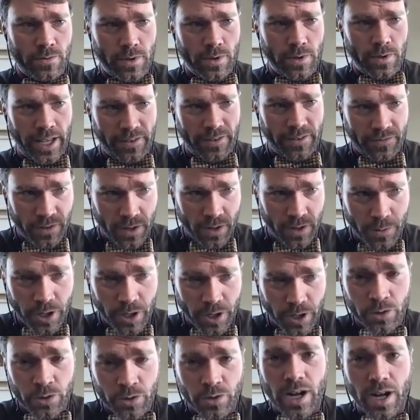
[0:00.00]
like from
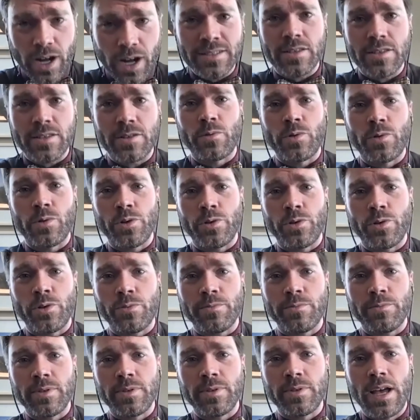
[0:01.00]
across the
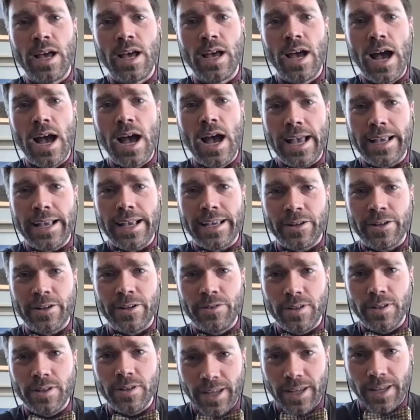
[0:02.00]
room, I
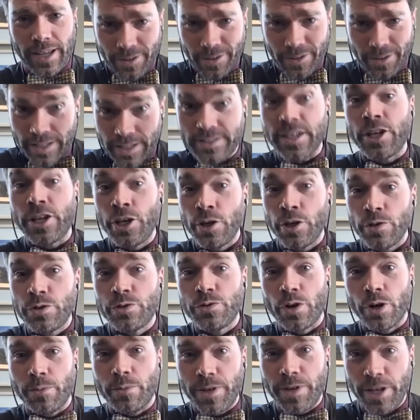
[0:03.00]
can like it's a
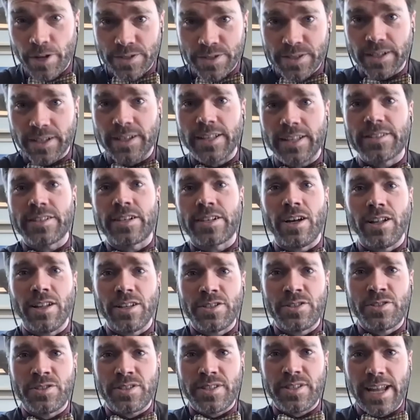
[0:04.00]
huge room. You know, it's a it's a
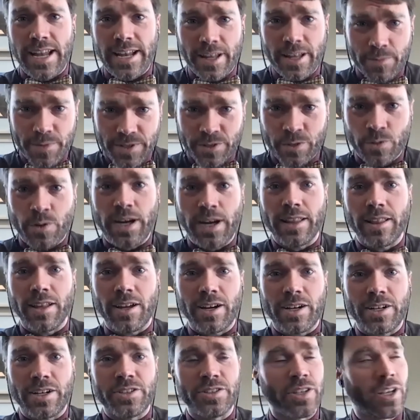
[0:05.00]
college stadium. It's quite
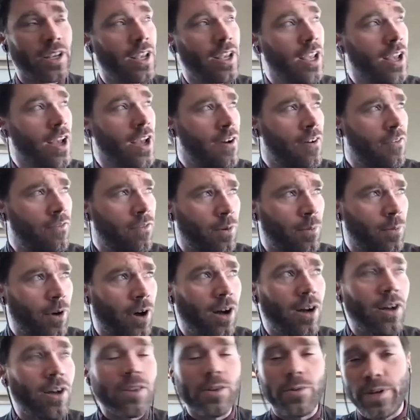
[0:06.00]
large, from
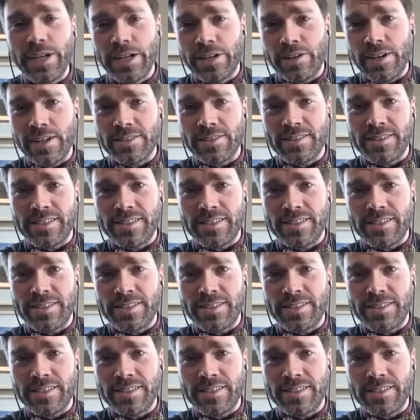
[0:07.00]
all the way across the